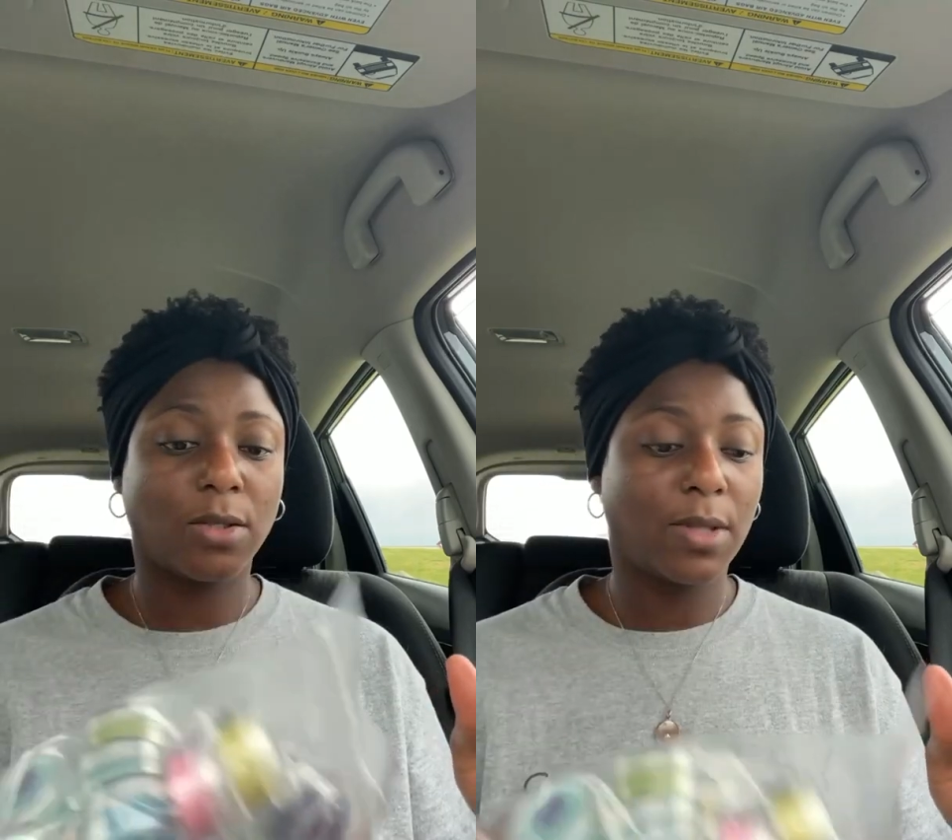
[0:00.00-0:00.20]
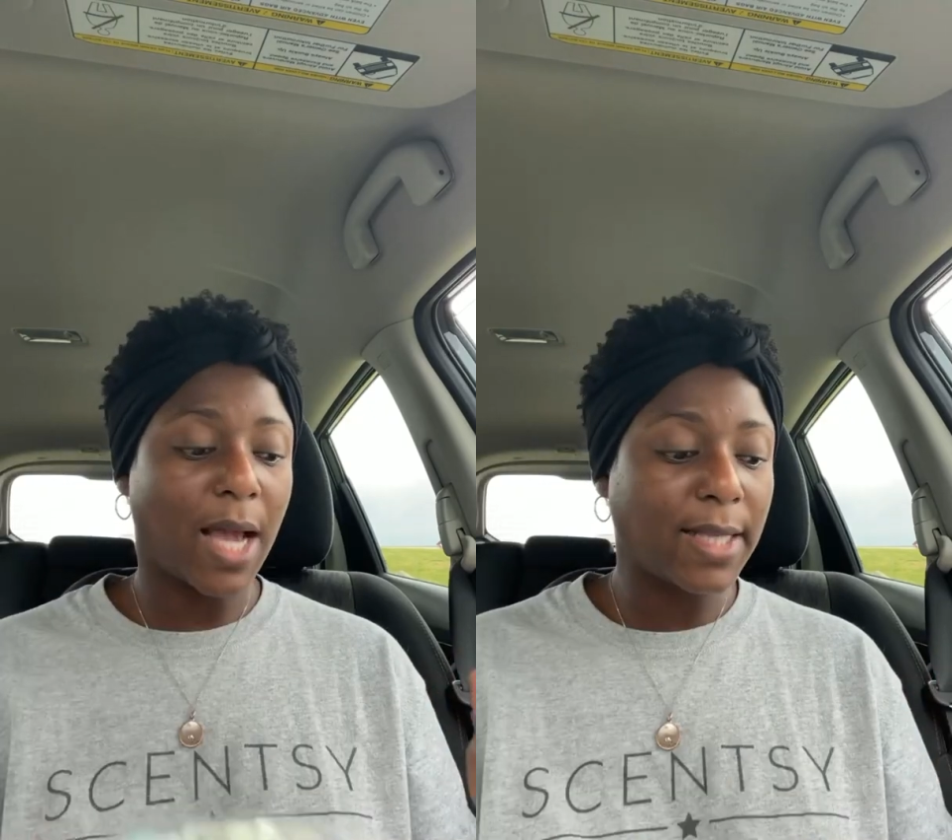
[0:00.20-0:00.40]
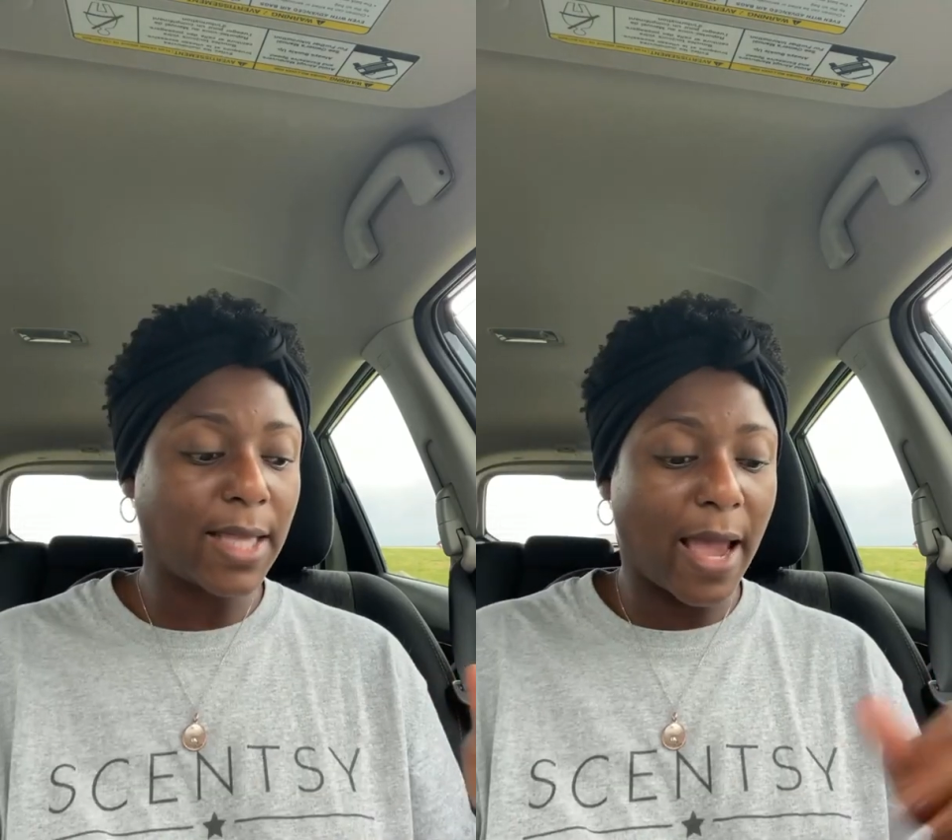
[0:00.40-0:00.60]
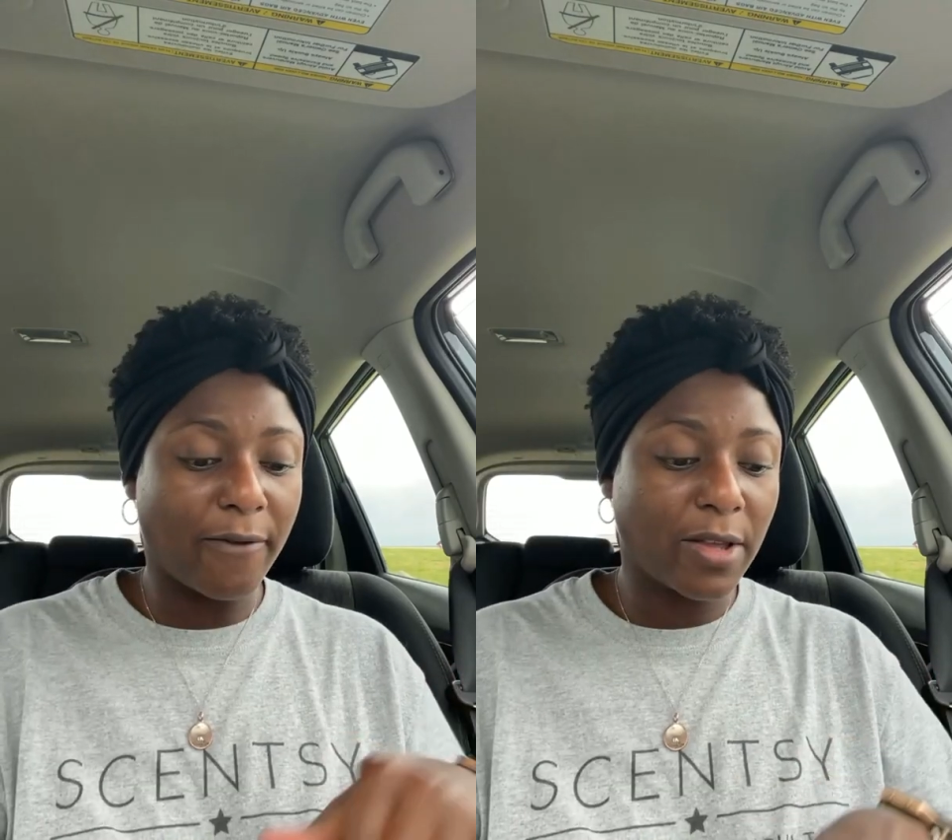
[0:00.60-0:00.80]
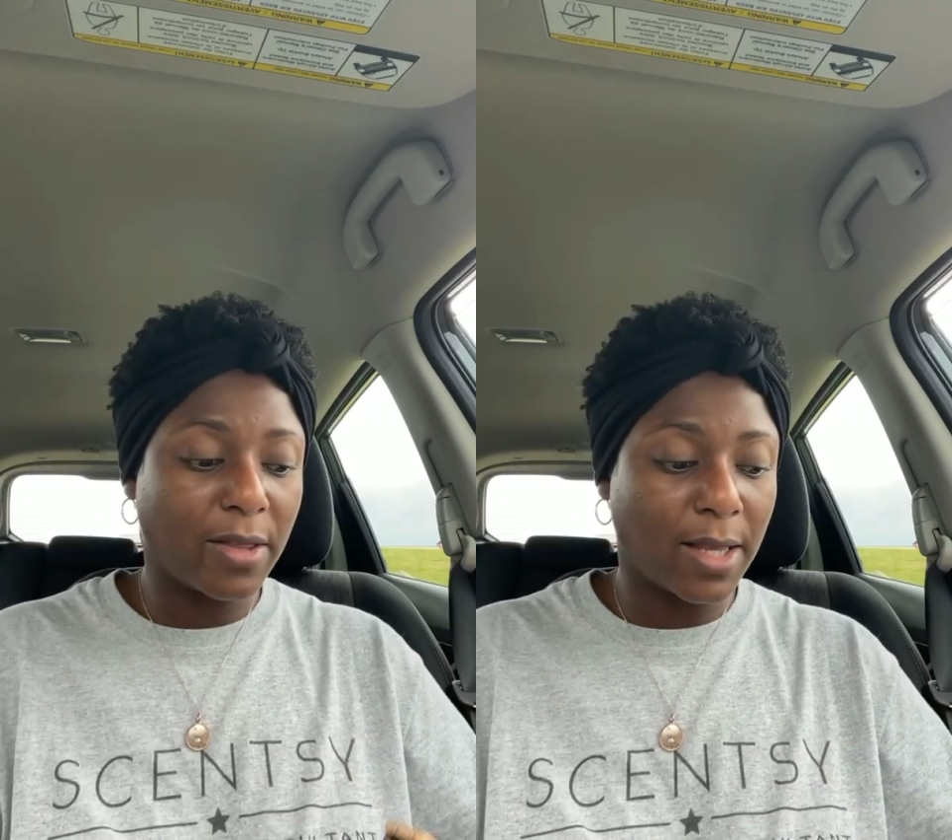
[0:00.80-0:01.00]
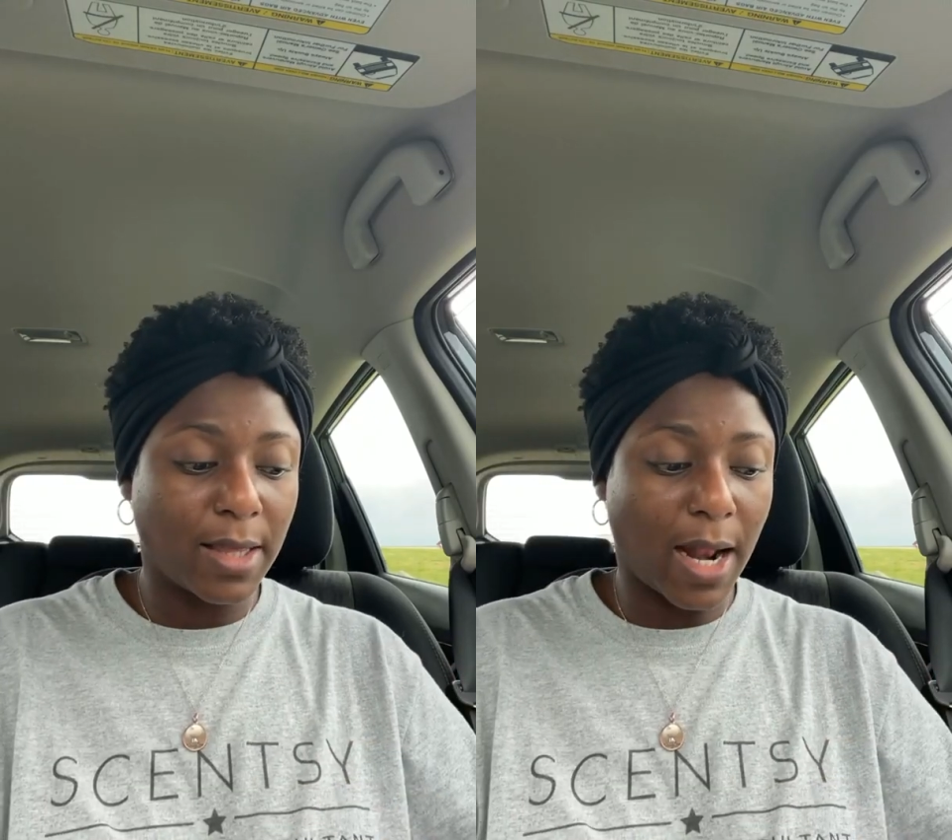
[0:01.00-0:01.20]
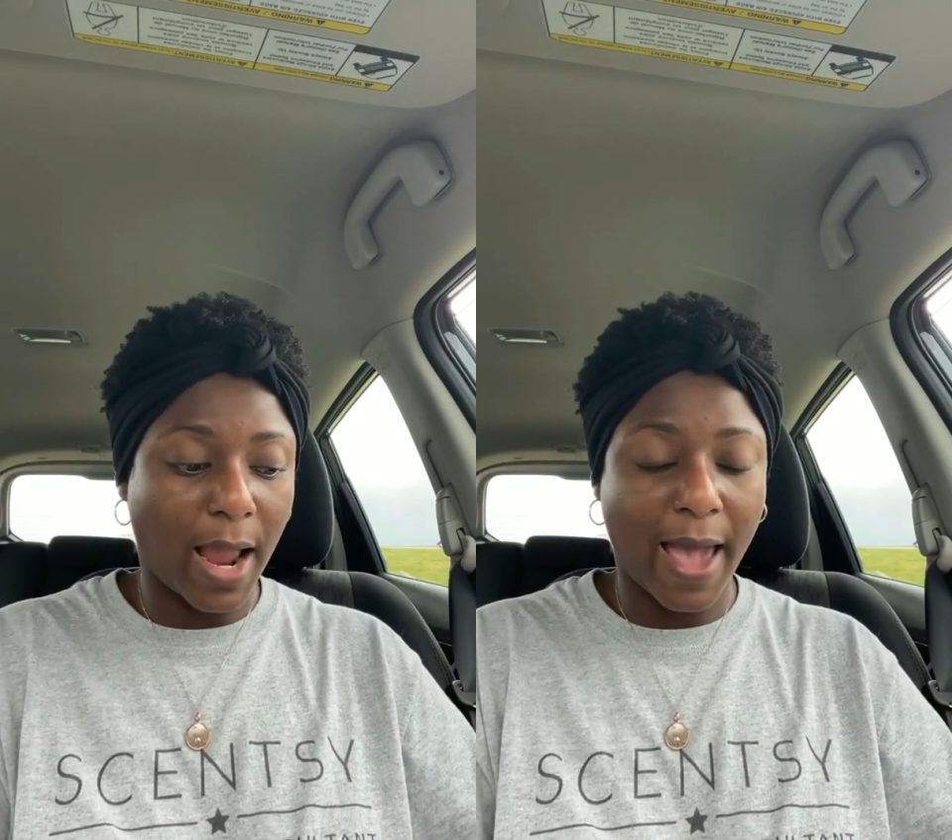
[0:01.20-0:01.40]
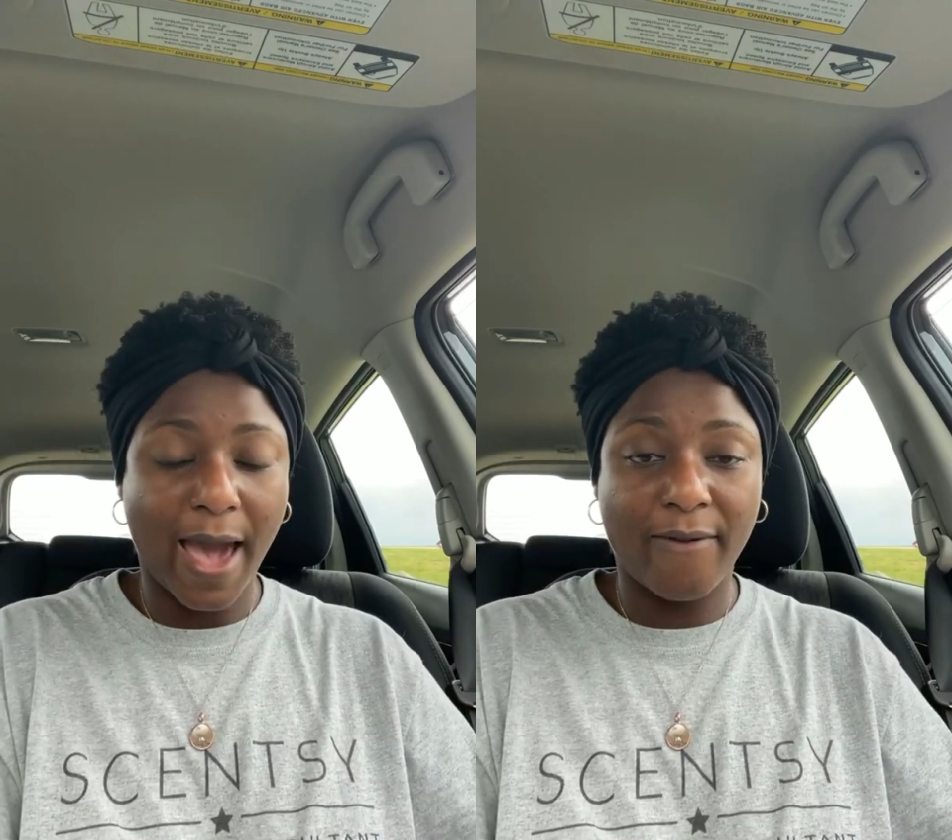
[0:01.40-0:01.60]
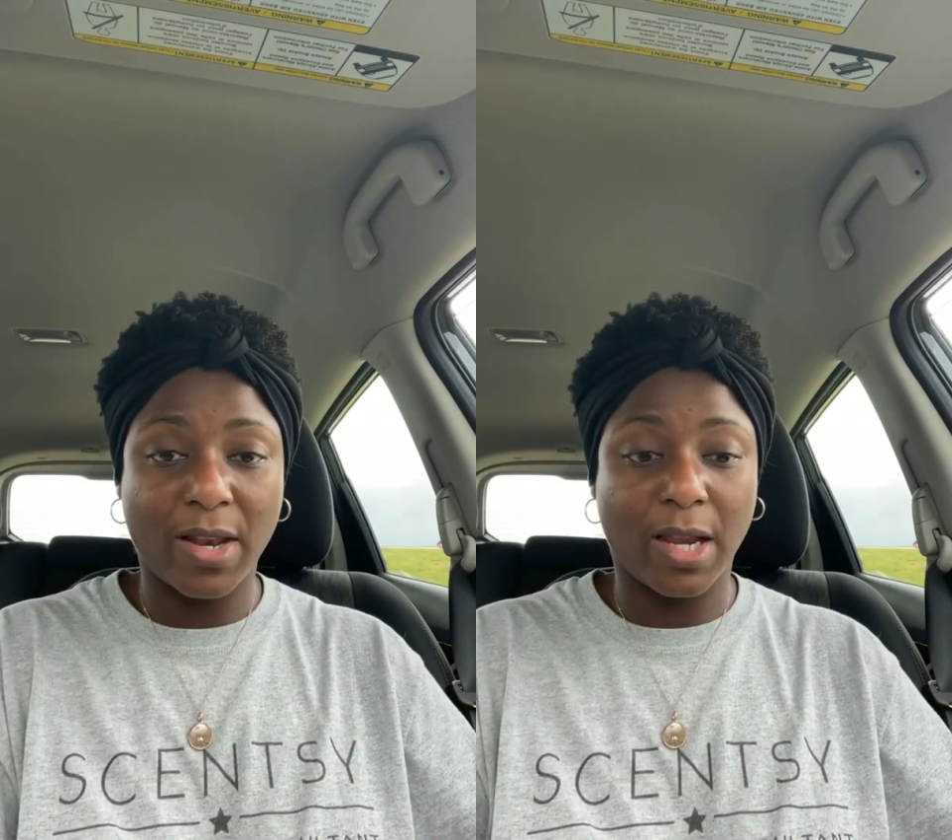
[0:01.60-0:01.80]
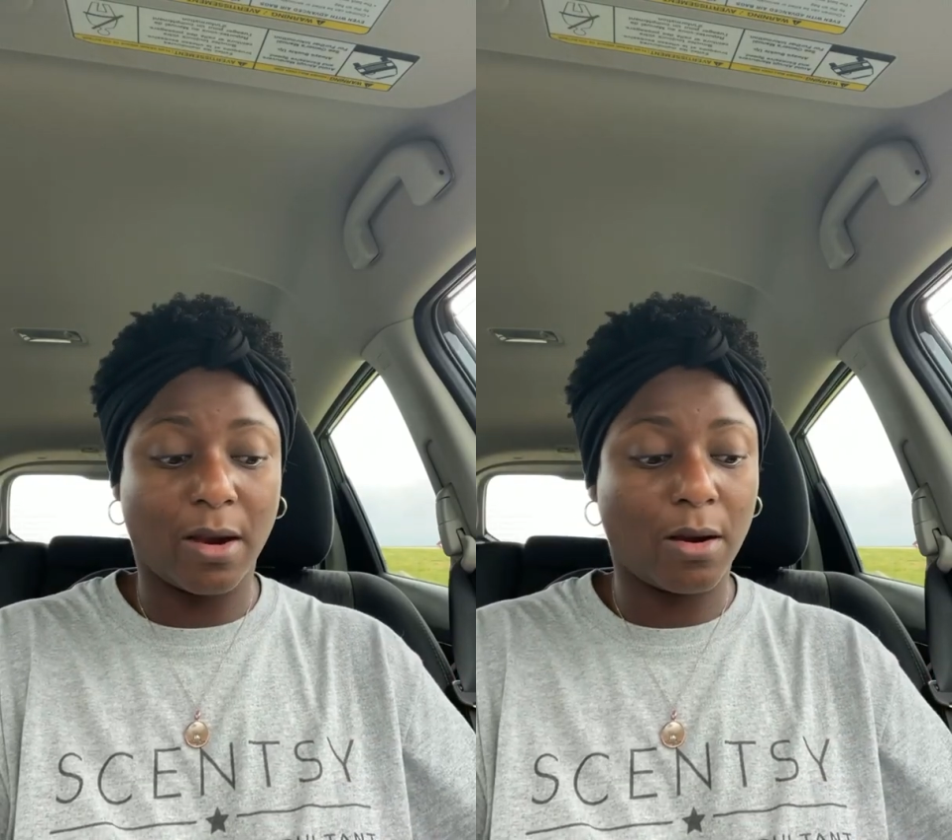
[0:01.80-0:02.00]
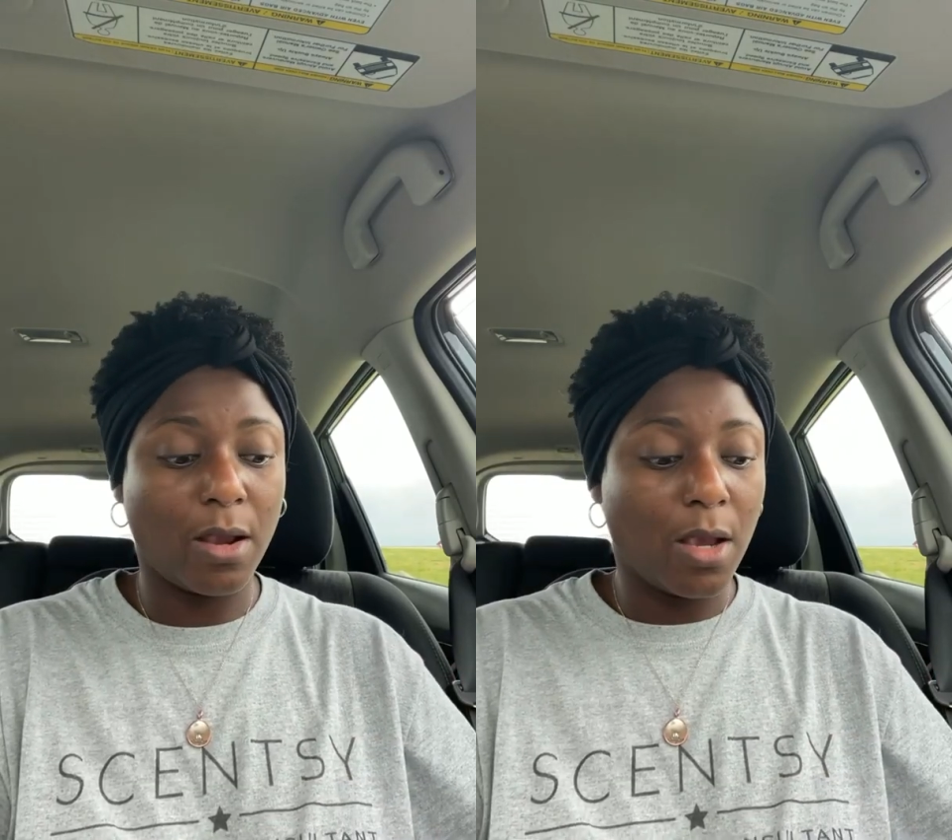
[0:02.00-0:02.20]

So that's everything that I have in here.